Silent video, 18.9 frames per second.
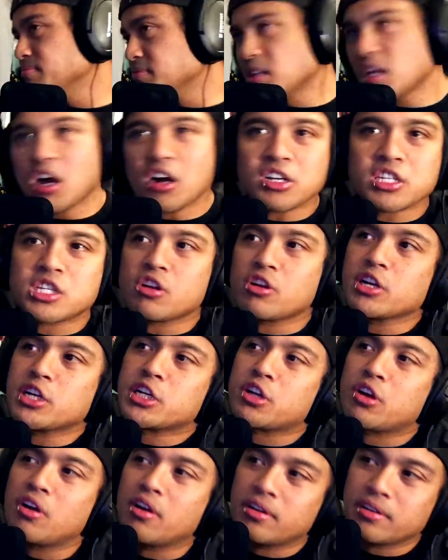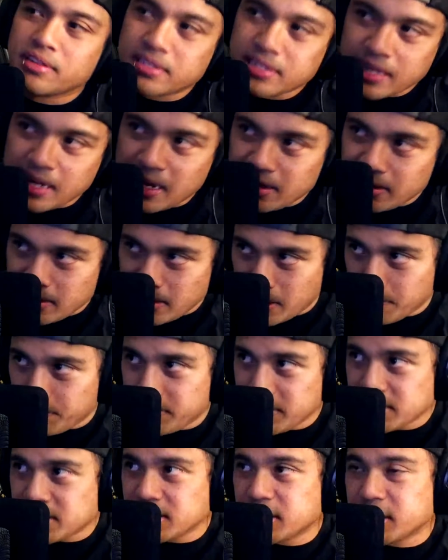Long story short, this guy looked like a
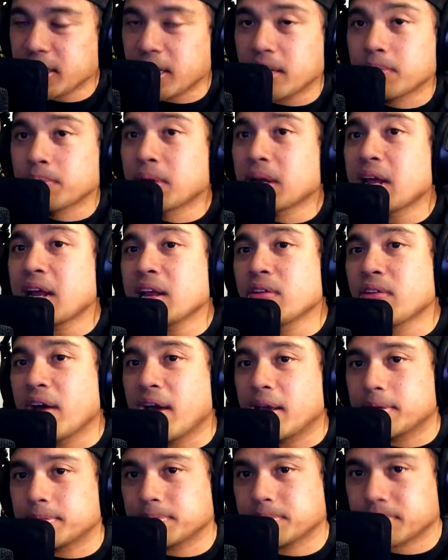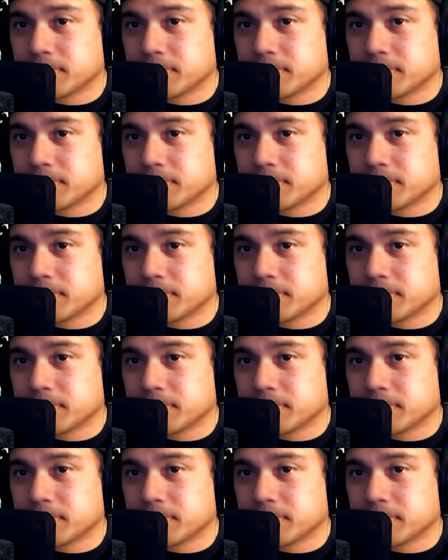piece of shit. But anyway,